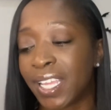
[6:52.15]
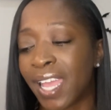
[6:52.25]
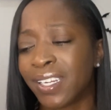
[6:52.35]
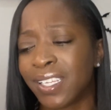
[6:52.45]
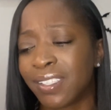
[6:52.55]
I
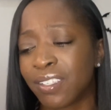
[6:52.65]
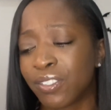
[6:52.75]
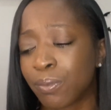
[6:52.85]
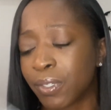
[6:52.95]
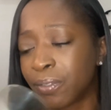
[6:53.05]
did
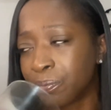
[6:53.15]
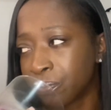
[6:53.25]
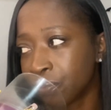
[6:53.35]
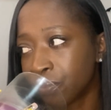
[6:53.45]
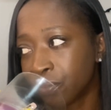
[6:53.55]
this one
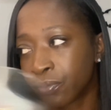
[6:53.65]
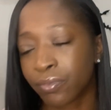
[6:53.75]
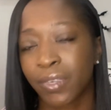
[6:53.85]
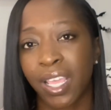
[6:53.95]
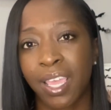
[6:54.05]

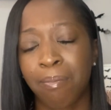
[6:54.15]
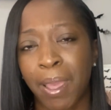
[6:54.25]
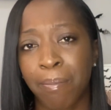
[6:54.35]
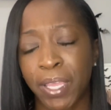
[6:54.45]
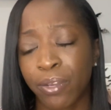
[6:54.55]
in my
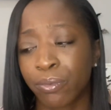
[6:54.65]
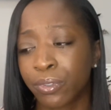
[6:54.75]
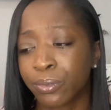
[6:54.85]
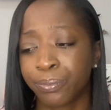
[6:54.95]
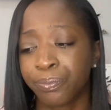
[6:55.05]

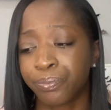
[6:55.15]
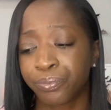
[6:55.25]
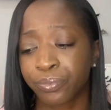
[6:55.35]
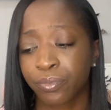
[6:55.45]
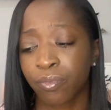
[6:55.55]
bedroom,
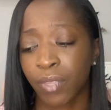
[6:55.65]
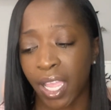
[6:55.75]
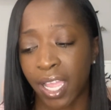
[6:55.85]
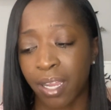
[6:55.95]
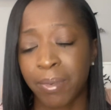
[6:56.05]

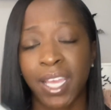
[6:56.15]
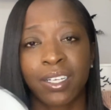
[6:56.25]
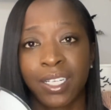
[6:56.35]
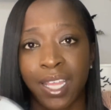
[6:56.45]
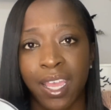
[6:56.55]
and I'm not
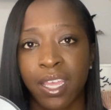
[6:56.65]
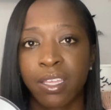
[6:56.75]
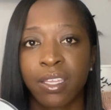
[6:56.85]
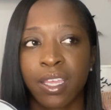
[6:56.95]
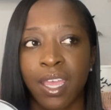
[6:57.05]
gonna lie,
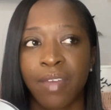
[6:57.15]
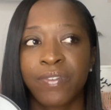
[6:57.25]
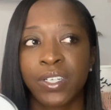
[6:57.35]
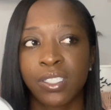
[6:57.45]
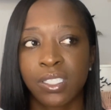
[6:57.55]
I
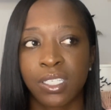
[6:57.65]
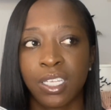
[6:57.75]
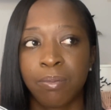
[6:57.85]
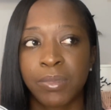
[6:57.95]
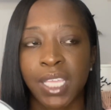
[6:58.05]
fell
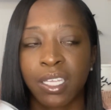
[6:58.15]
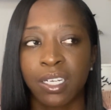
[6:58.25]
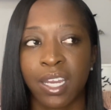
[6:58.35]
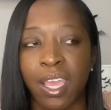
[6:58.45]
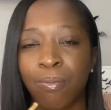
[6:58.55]
asleep taking a
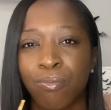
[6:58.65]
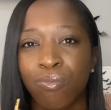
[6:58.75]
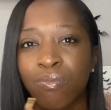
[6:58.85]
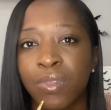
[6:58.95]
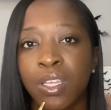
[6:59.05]
nap
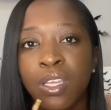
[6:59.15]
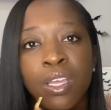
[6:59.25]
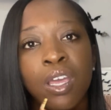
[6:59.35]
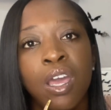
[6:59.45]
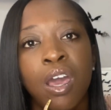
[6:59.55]

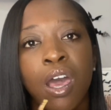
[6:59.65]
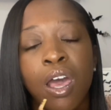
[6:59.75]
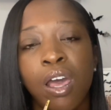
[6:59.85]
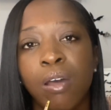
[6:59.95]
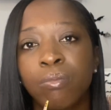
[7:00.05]

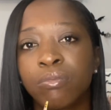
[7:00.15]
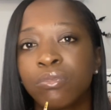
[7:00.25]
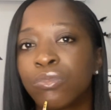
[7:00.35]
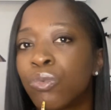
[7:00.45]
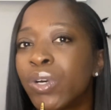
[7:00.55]

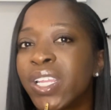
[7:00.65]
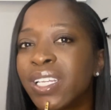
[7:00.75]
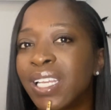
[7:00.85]
one